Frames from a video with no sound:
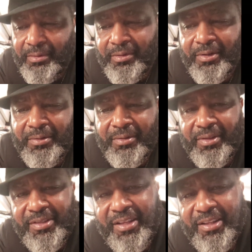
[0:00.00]

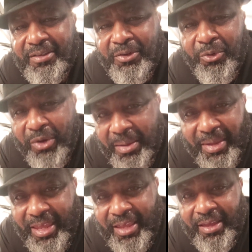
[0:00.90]
Instead of
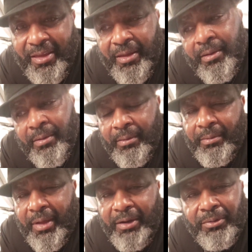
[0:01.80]
creamy.
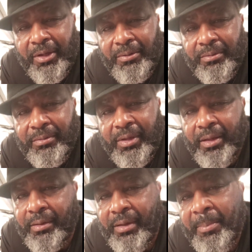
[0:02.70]
I don't know.
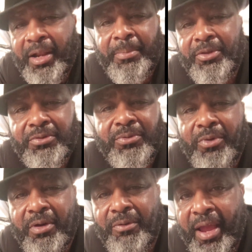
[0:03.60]
I might not be using the
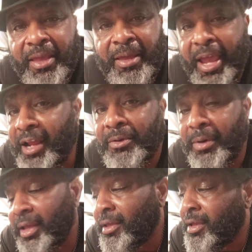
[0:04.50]
word right.
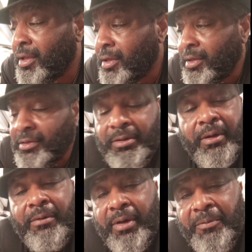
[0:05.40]
Anyway,
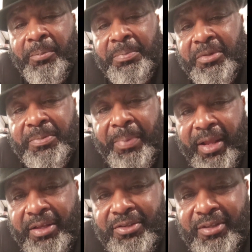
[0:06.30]
so I'm gonna put my
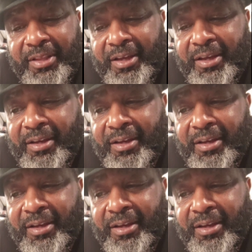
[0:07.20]
spinach in there.